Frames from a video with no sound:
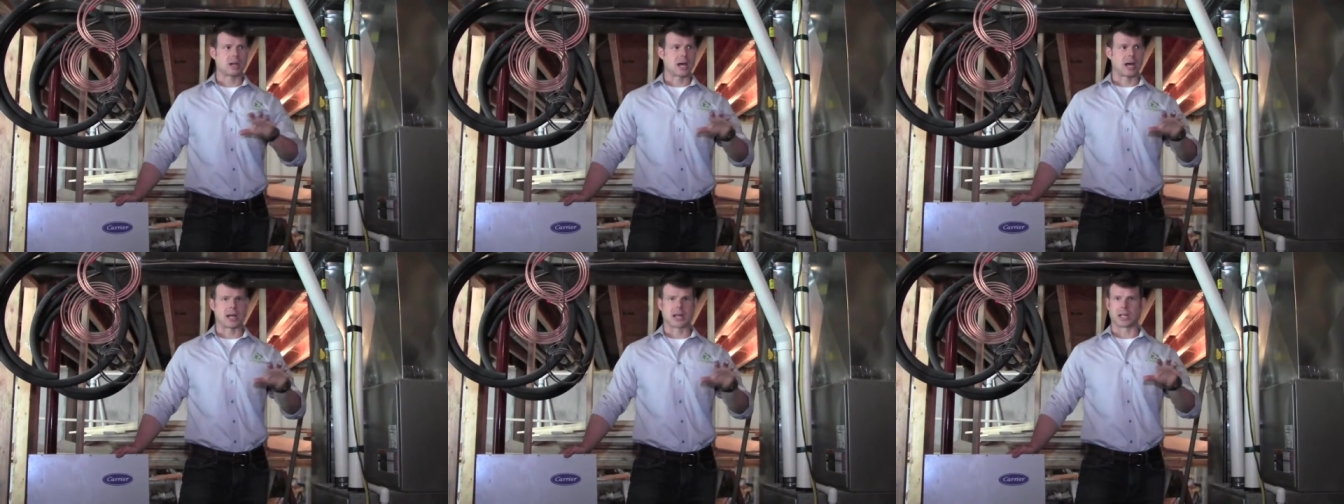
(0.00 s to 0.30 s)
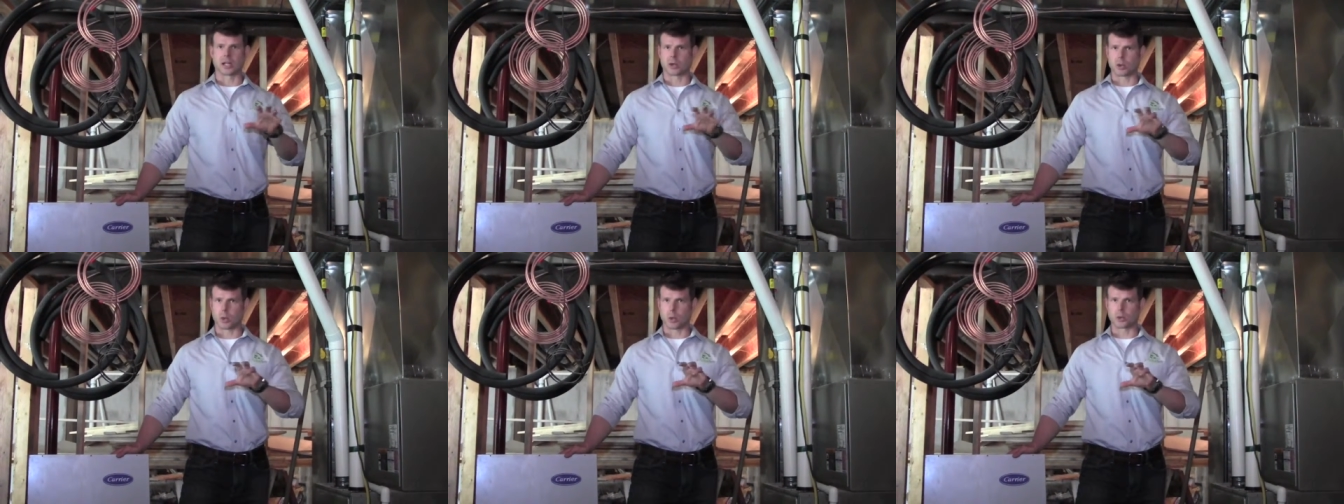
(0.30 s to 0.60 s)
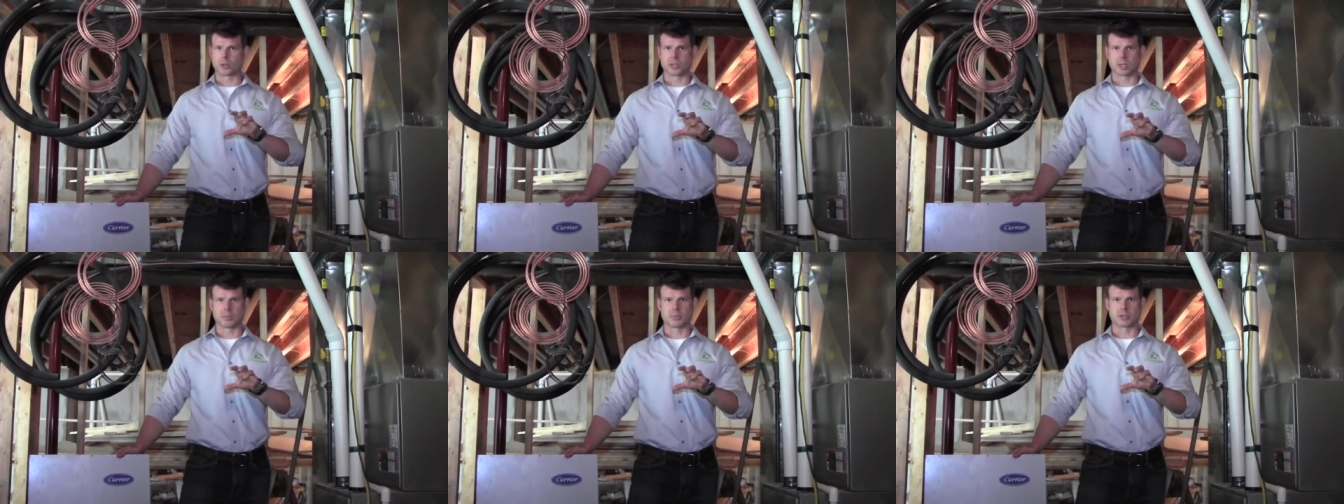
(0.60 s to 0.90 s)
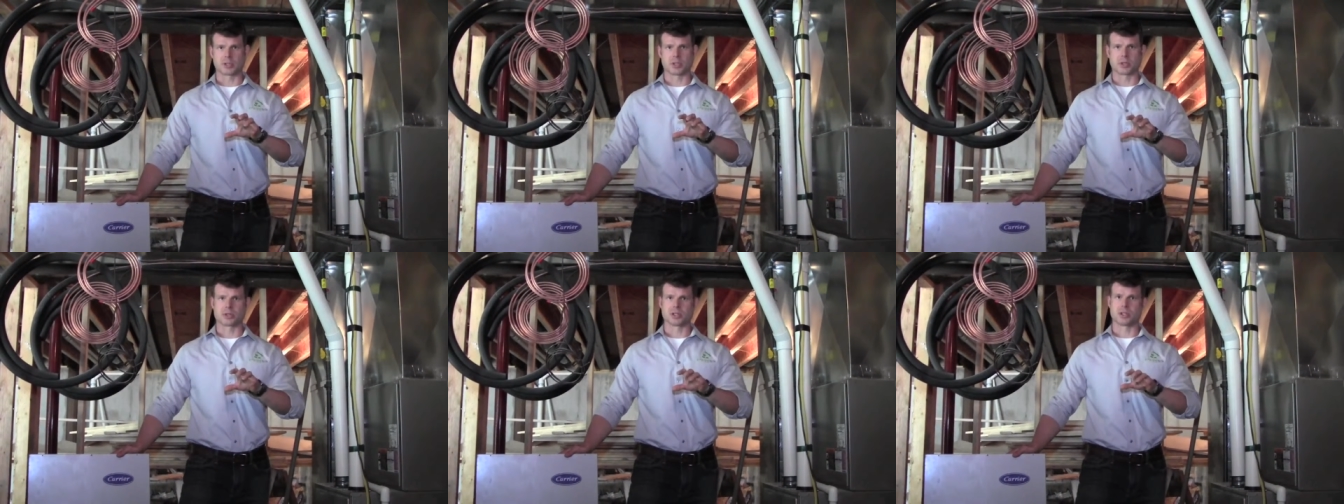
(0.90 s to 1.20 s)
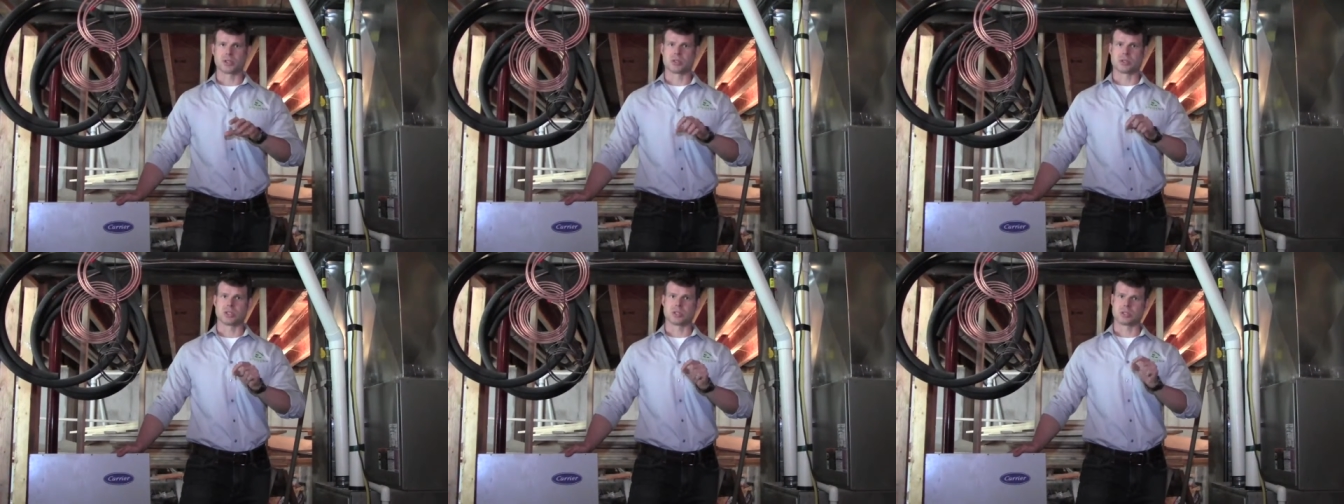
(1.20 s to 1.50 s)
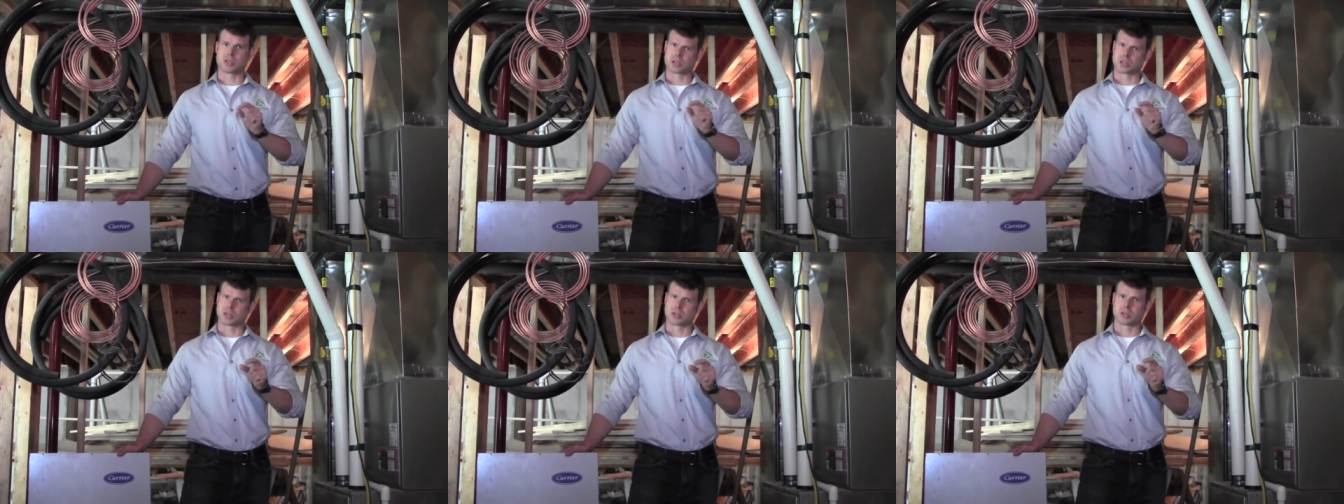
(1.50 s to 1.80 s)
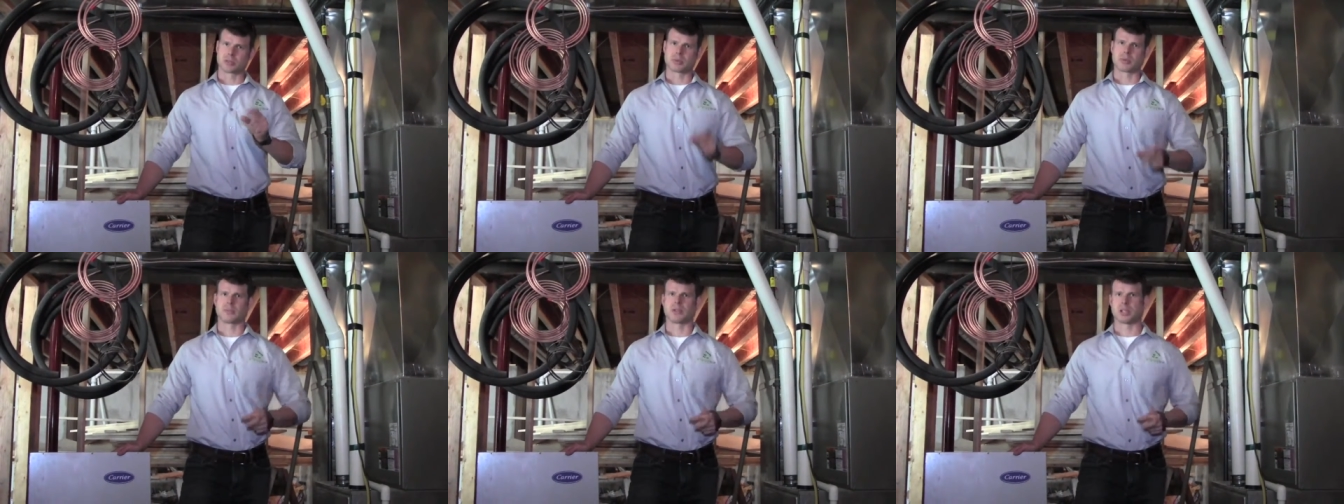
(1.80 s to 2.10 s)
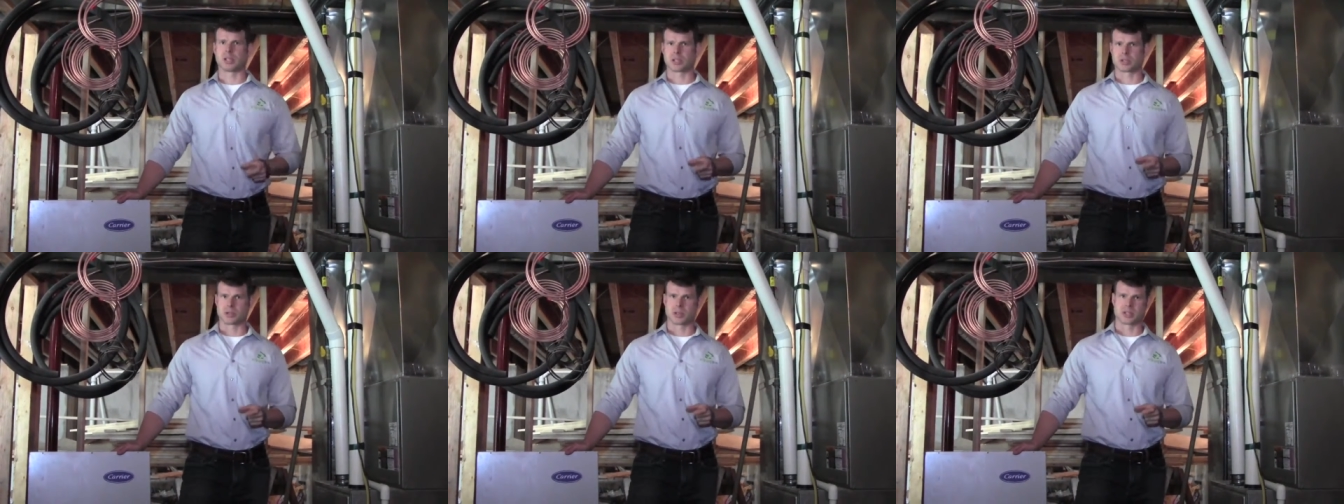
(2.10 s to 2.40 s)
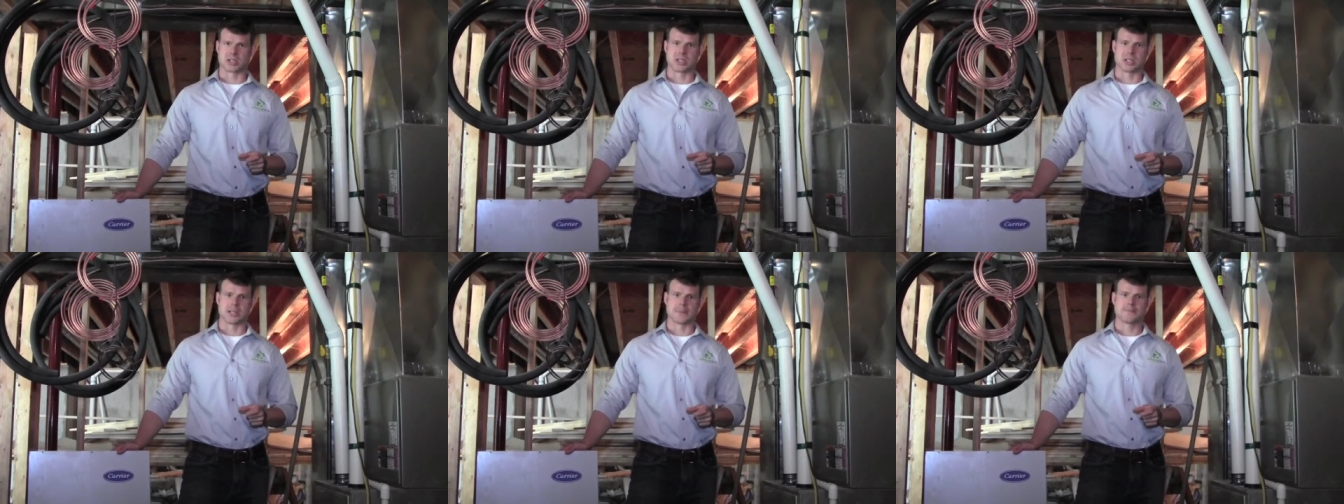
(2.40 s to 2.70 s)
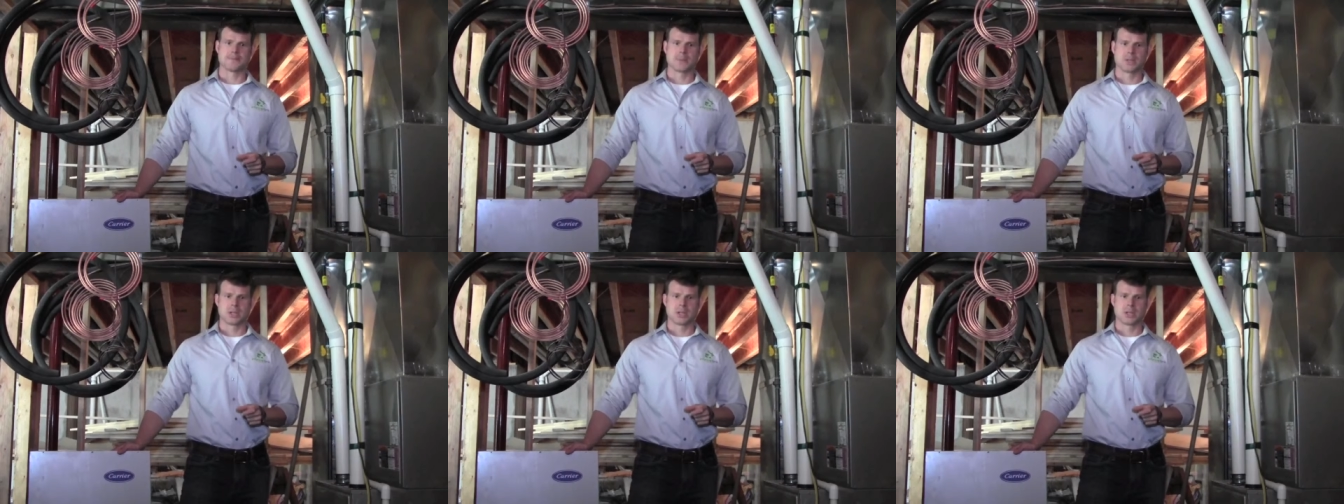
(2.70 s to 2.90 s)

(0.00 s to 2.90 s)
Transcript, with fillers: hot and cold temperatures using just a little bit of electricity.